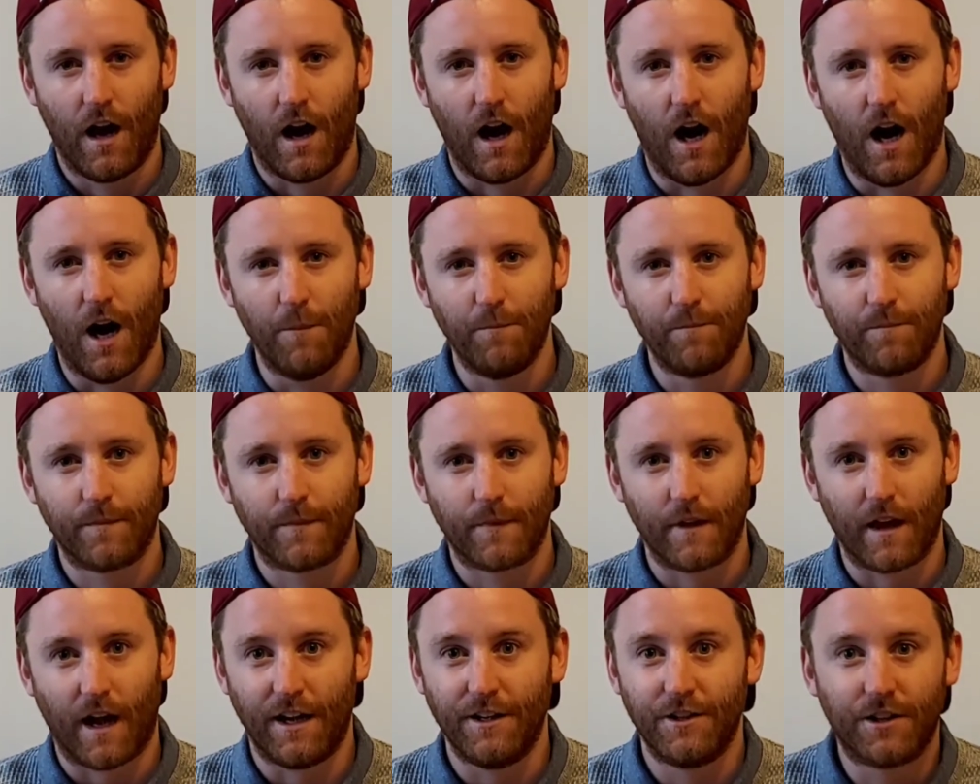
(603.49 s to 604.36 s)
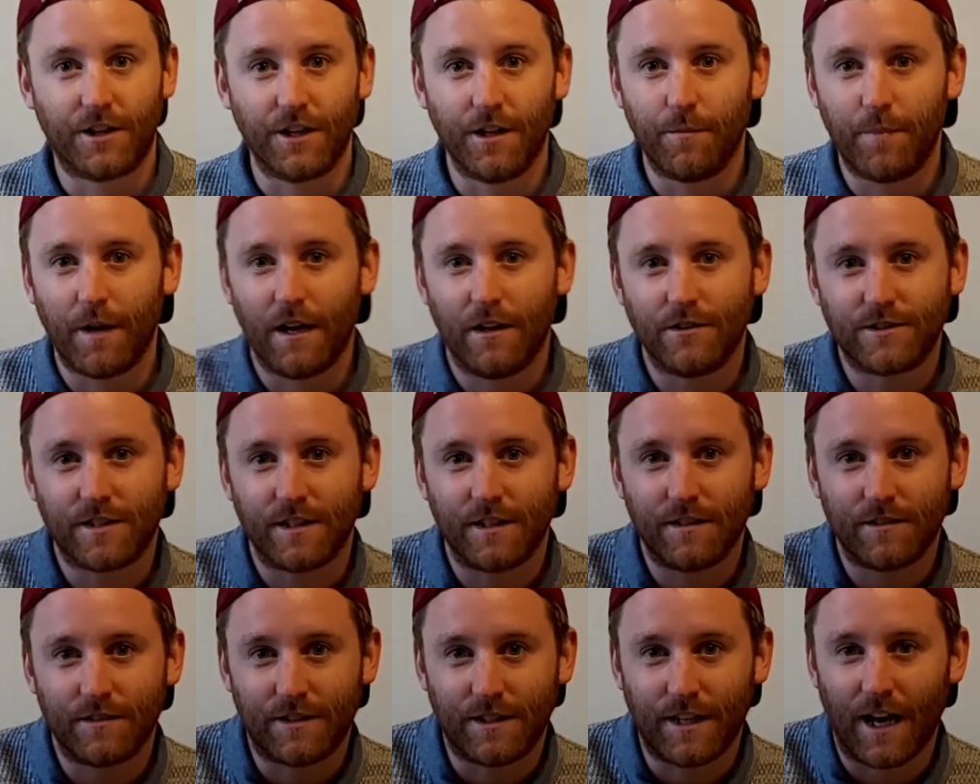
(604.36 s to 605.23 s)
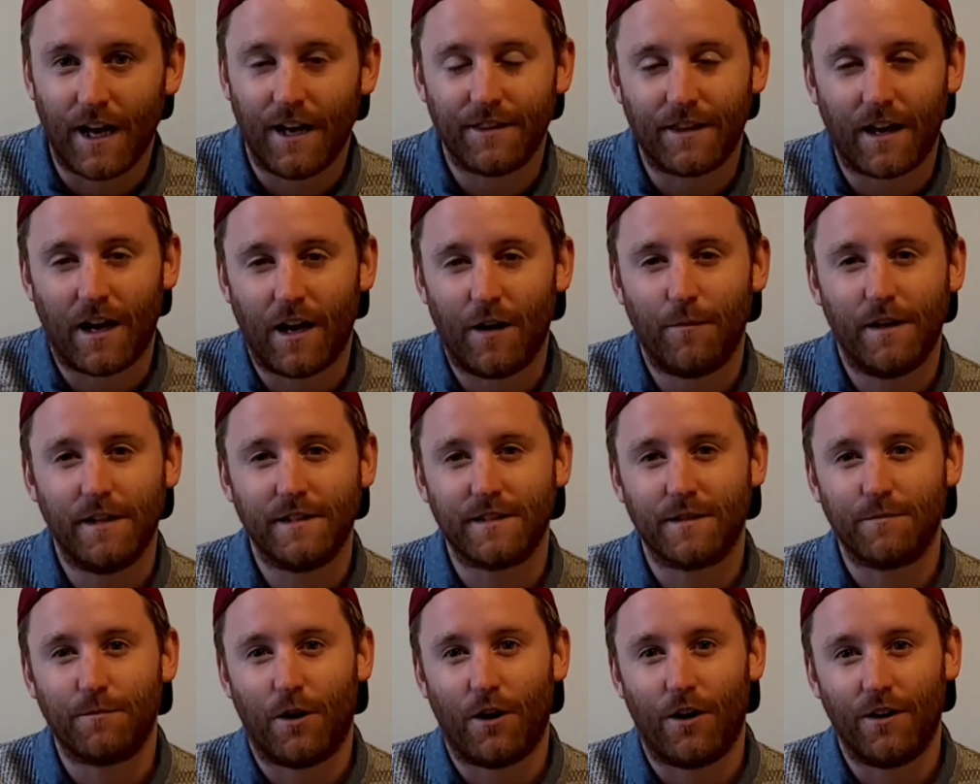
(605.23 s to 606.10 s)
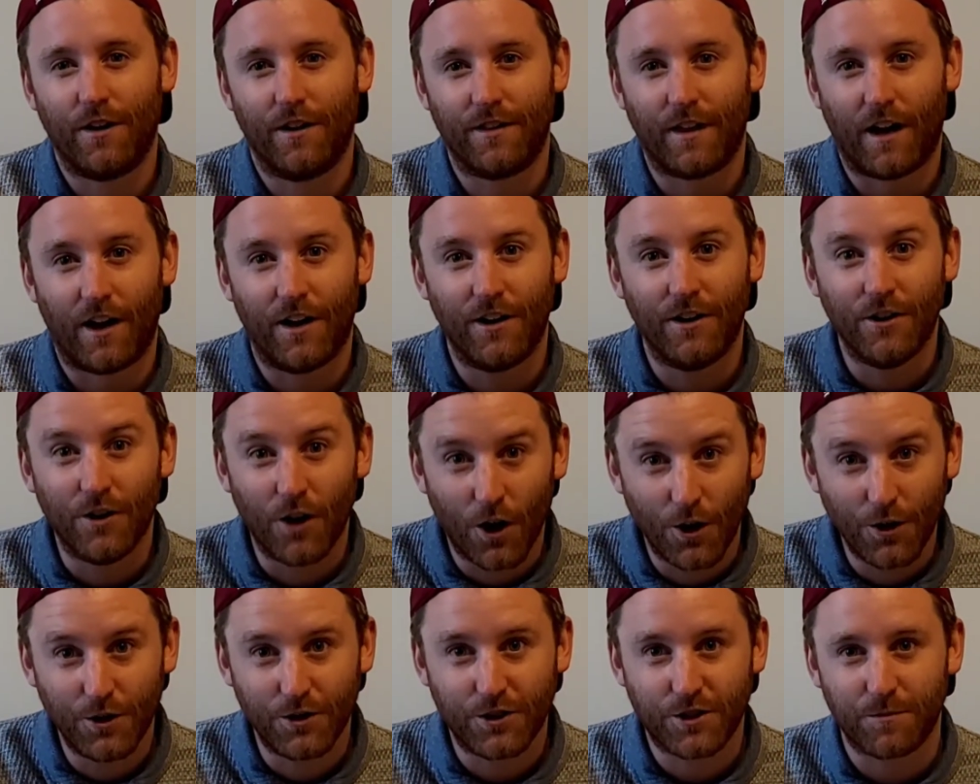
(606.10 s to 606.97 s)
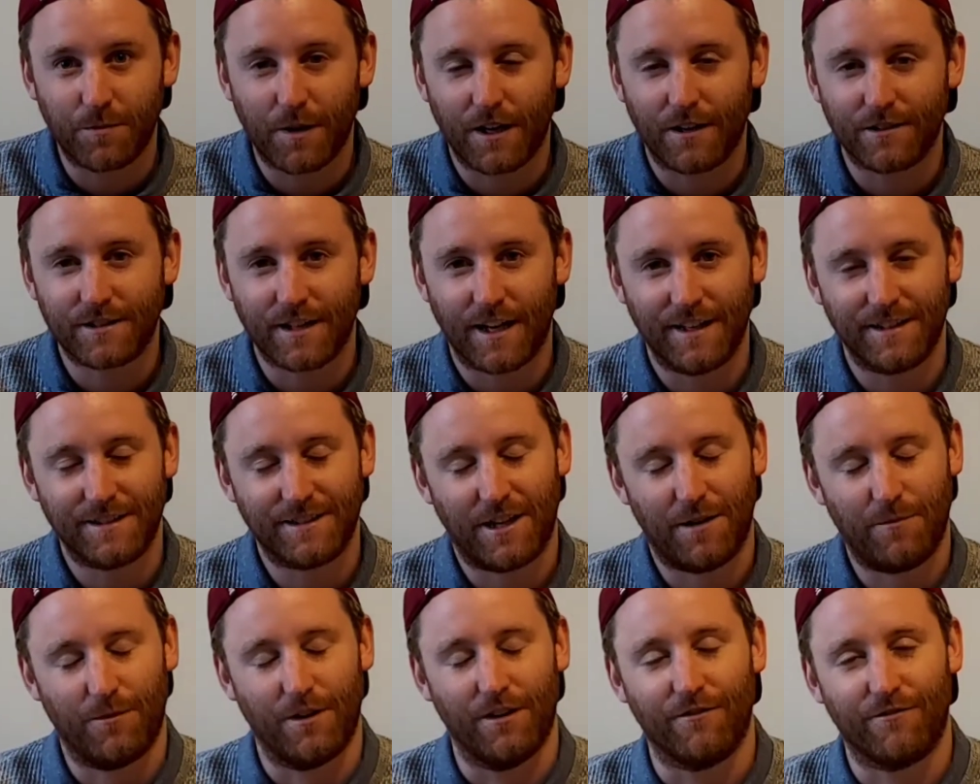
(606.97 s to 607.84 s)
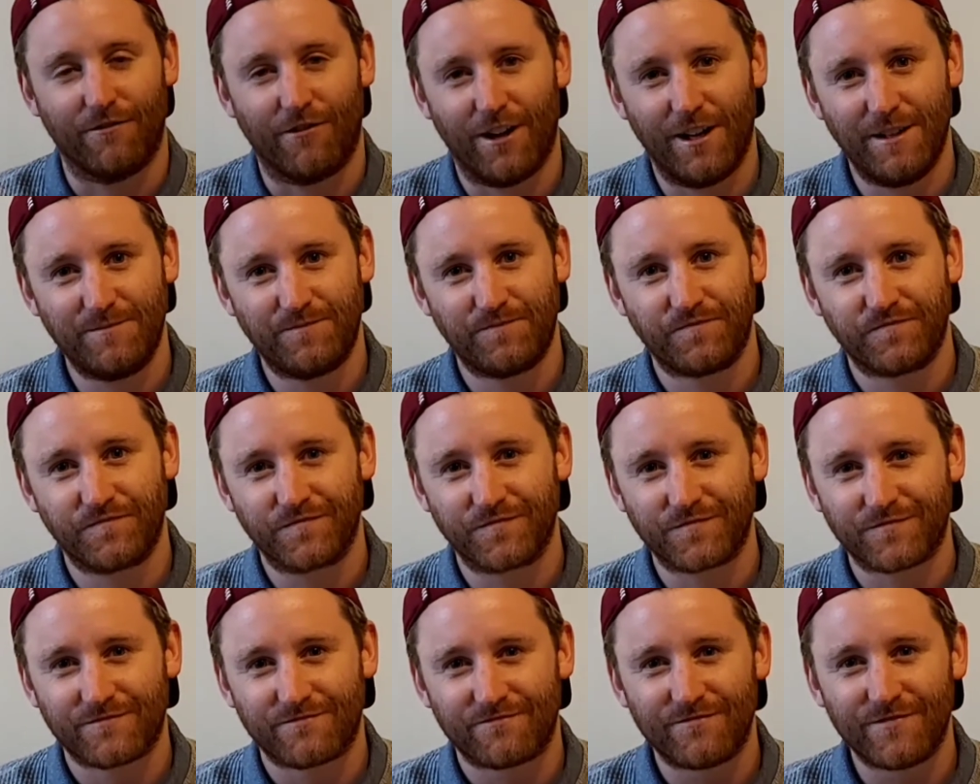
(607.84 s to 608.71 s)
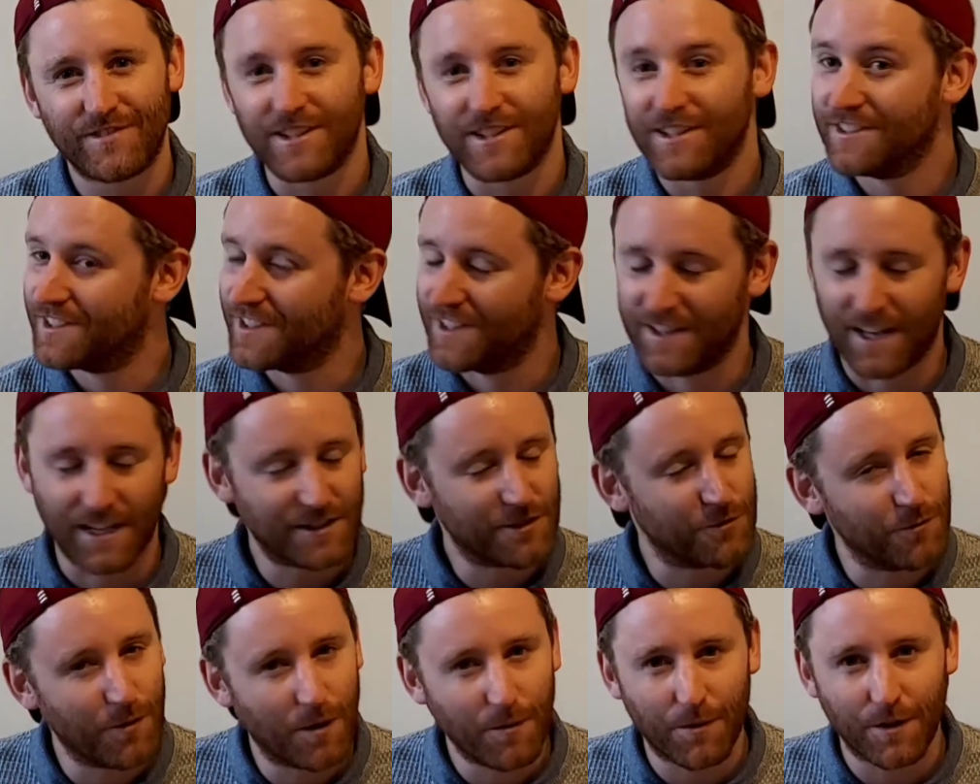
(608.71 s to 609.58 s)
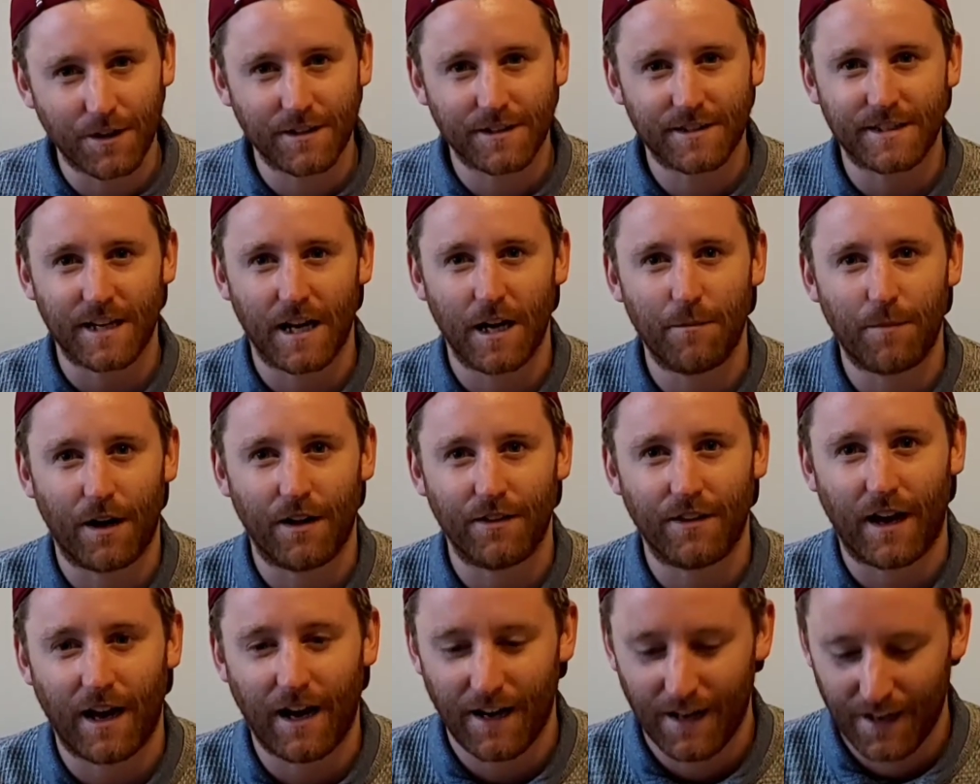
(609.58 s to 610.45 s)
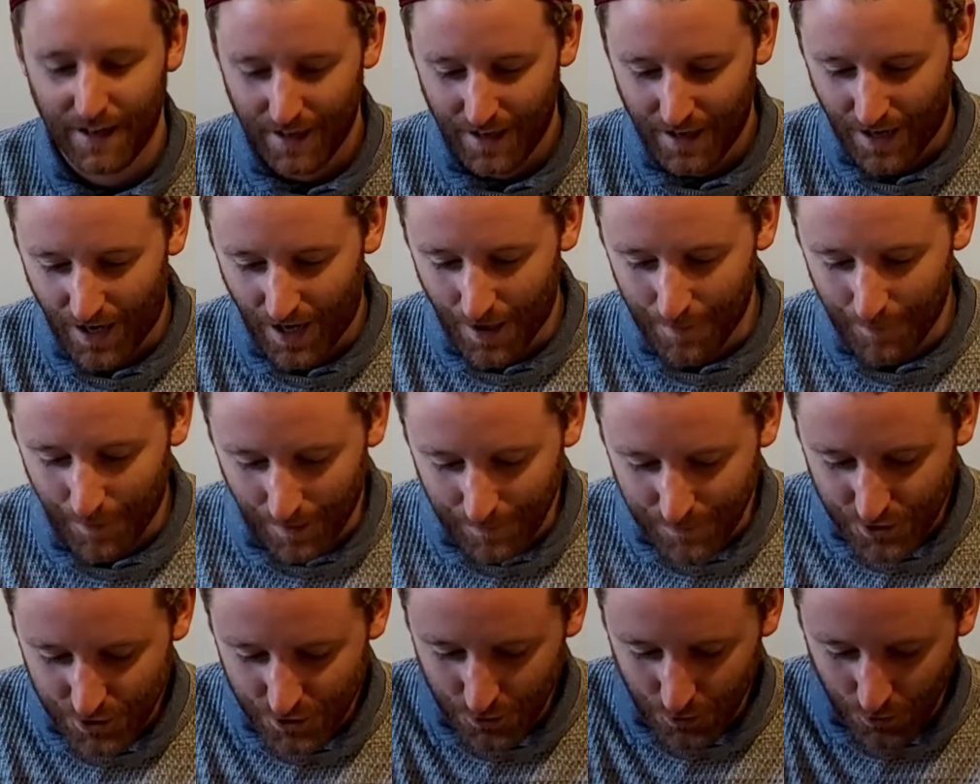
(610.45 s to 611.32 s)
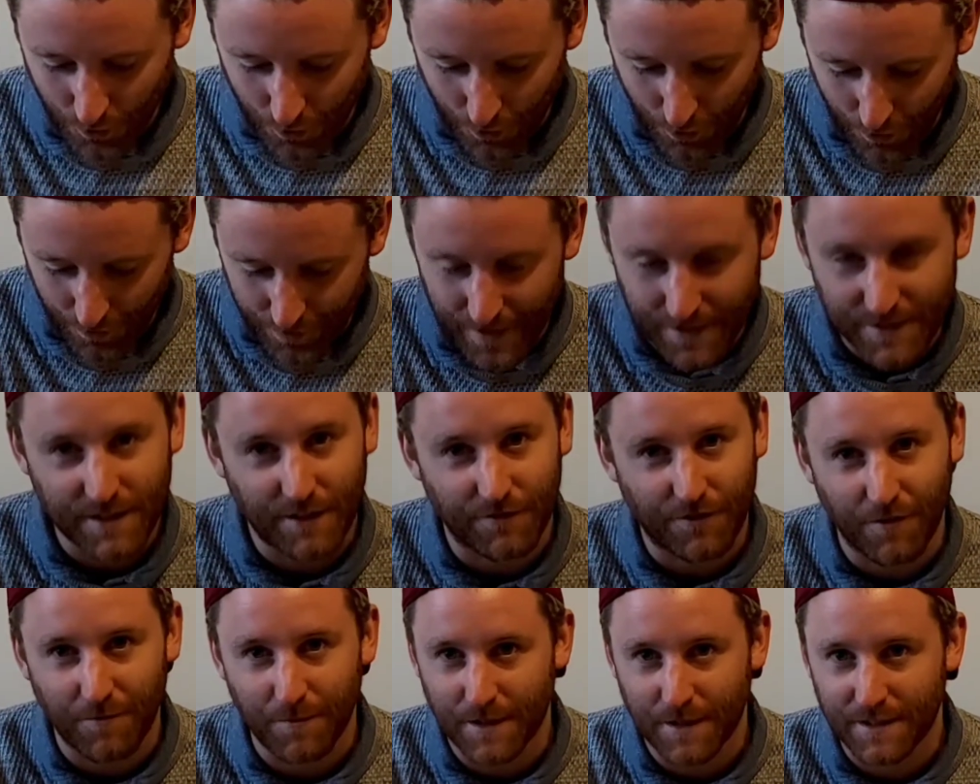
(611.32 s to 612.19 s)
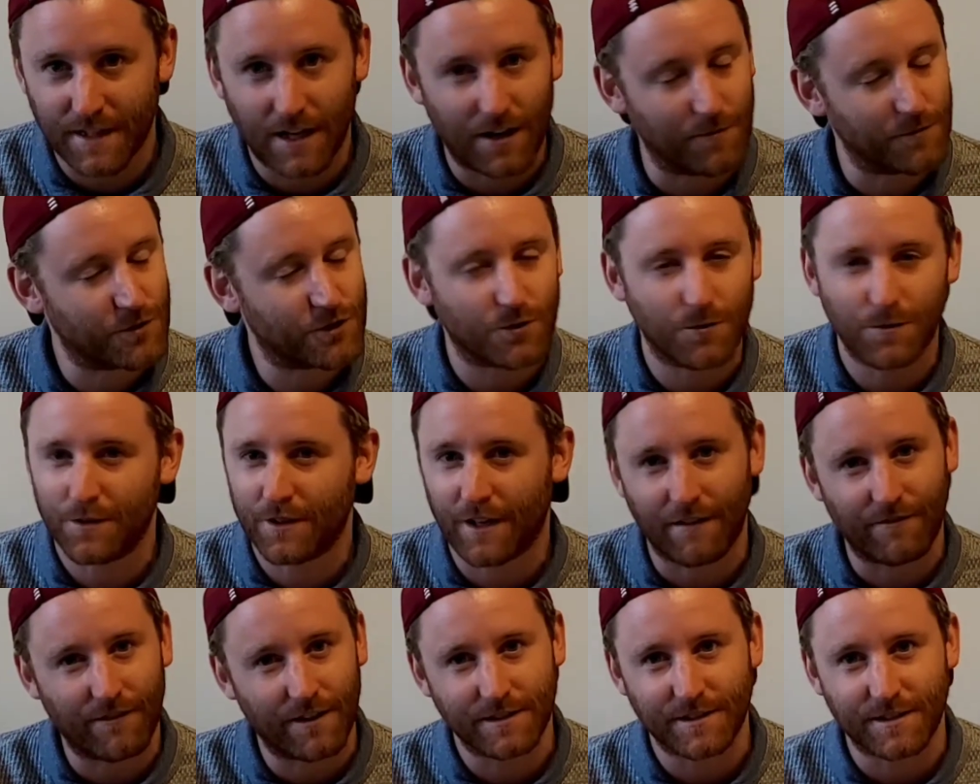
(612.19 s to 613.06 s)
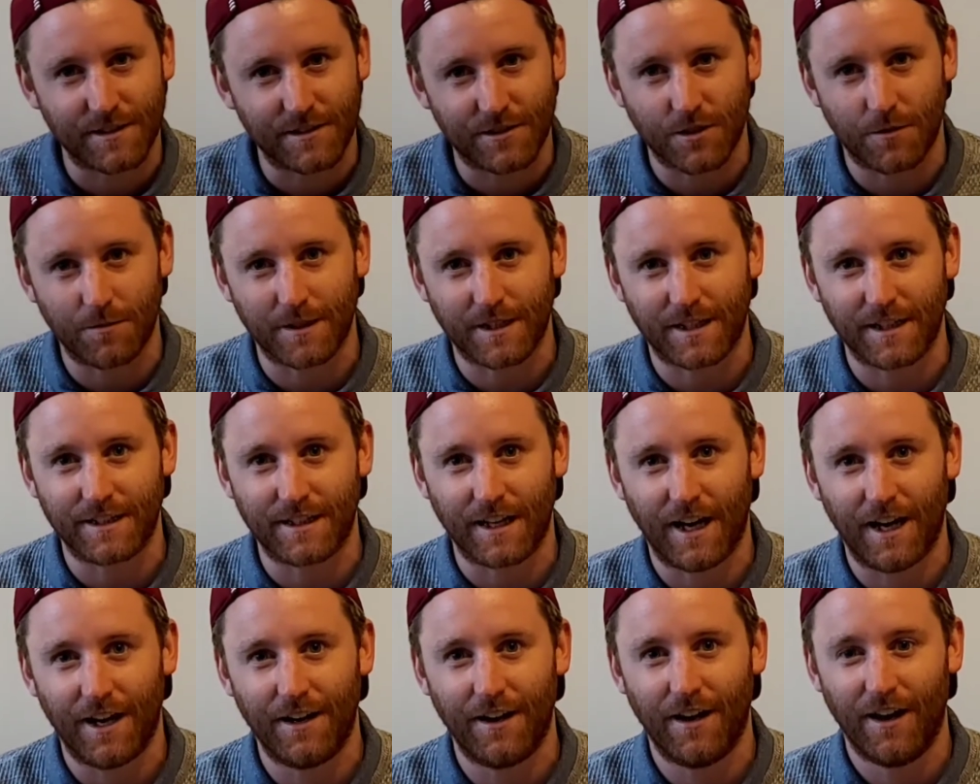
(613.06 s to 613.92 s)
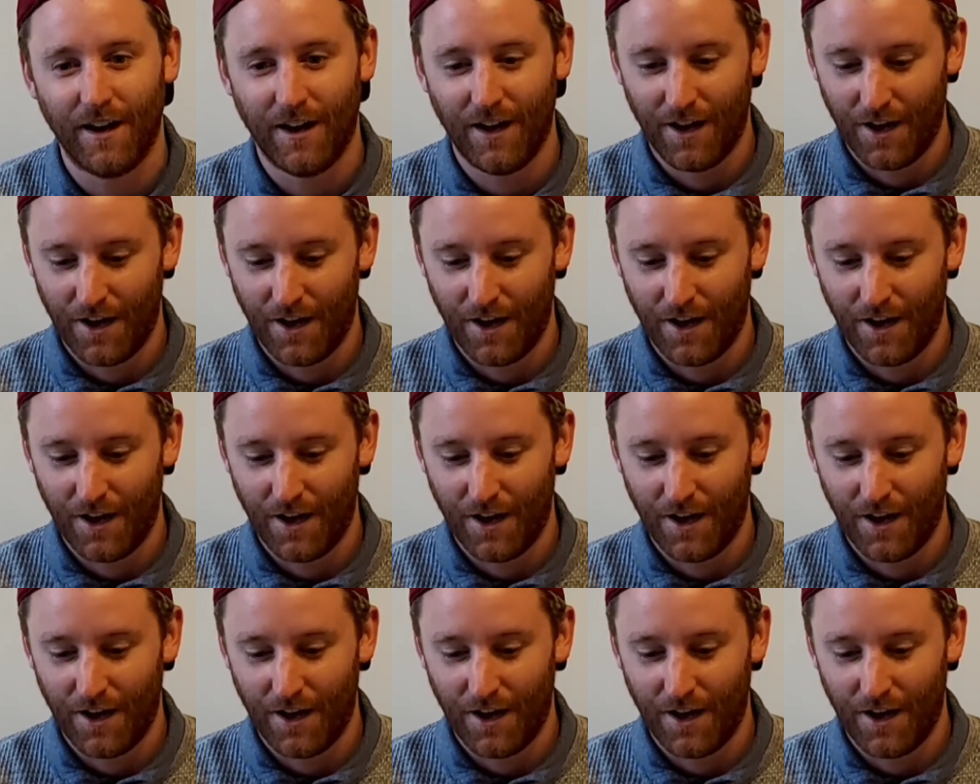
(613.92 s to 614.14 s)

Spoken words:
And you're going to be able to get that amazing partner that I know you should be able to end up with, right? So that's all we wanted to say about that. I'm sure there's stuff I've missed out. I'm sure we'll get around to this topic again.